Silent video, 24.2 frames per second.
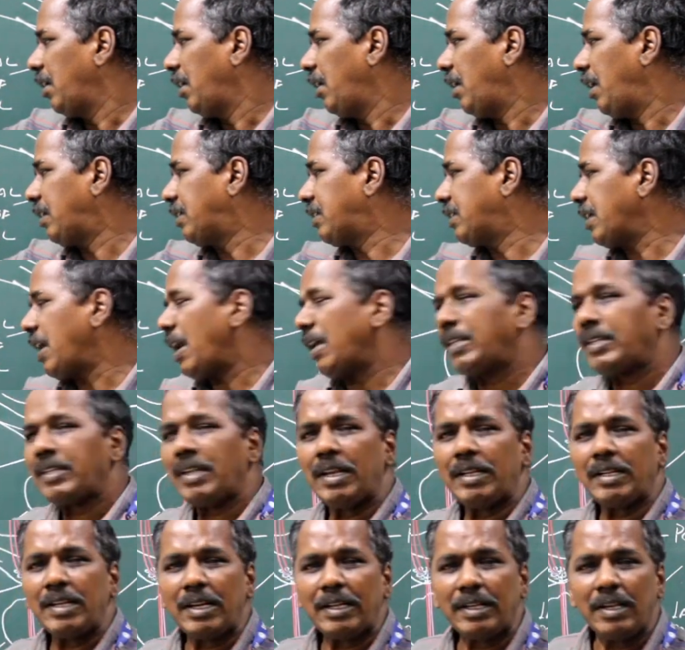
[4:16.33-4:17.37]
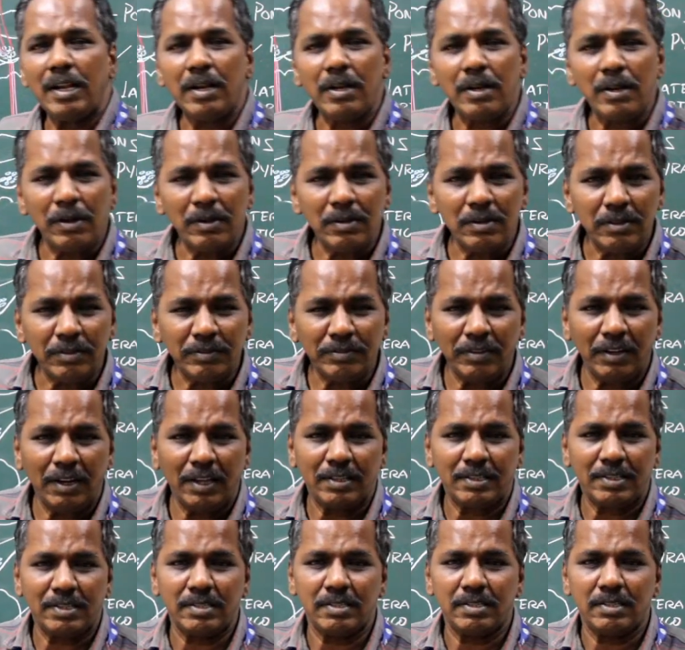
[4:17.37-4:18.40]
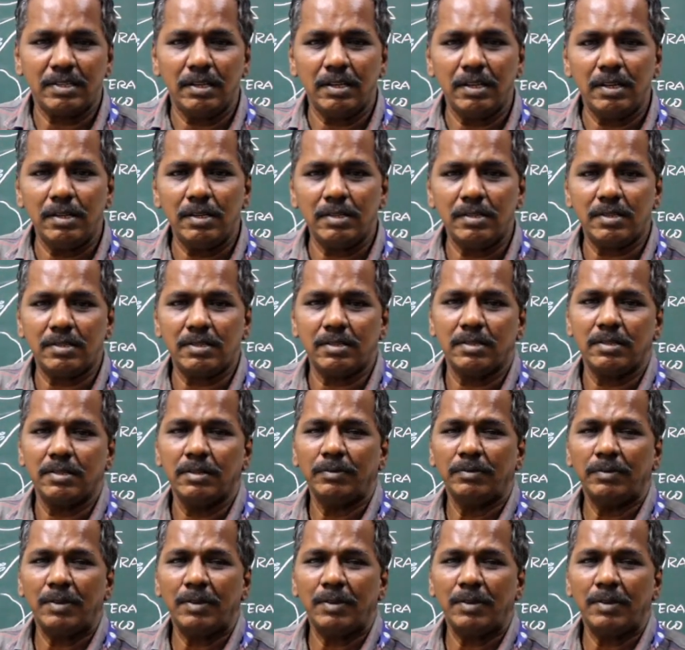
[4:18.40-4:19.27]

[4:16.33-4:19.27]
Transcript: Exaggerated tendon reflex is